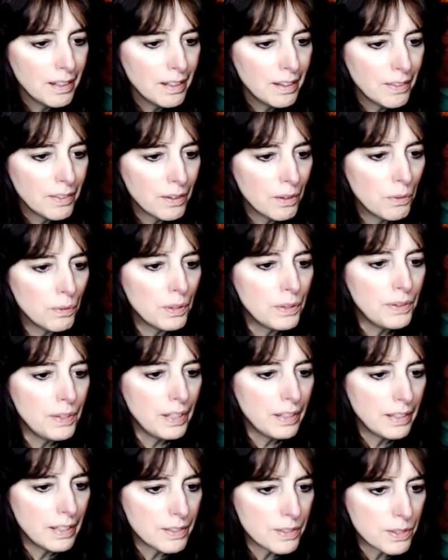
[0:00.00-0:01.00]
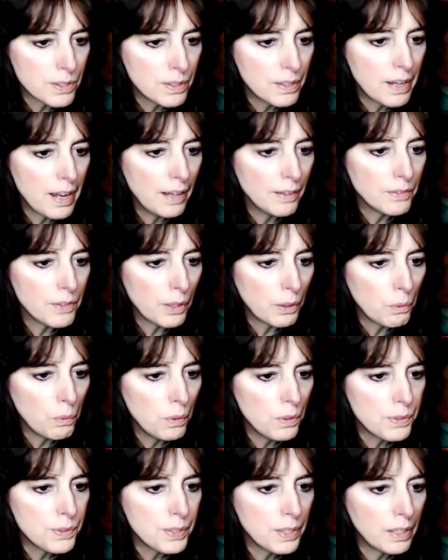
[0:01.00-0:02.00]
The only thing that stood out is that
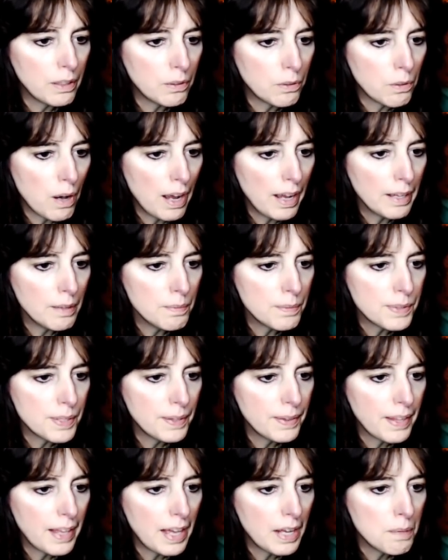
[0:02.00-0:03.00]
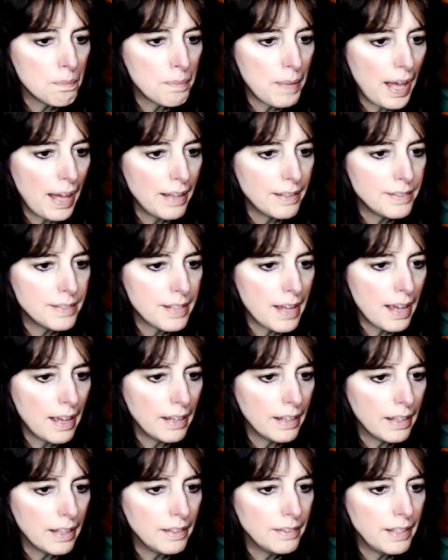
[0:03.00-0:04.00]
Quilts and Crime said they had a bad
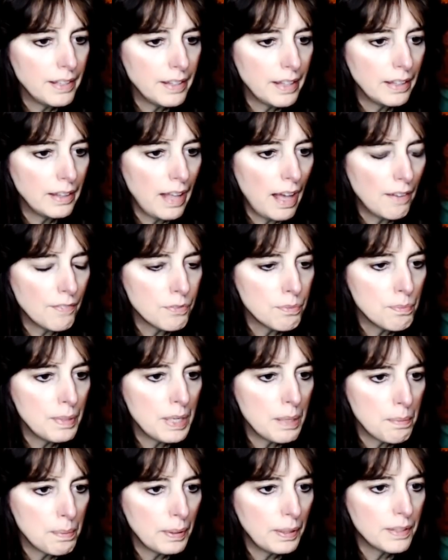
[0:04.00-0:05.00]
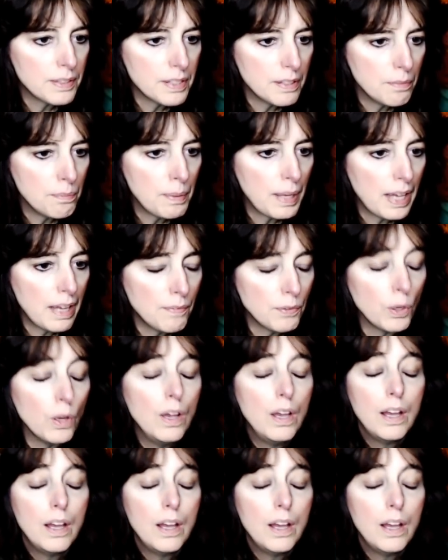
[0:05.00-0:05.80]
day and then they left. Manipulative behavior.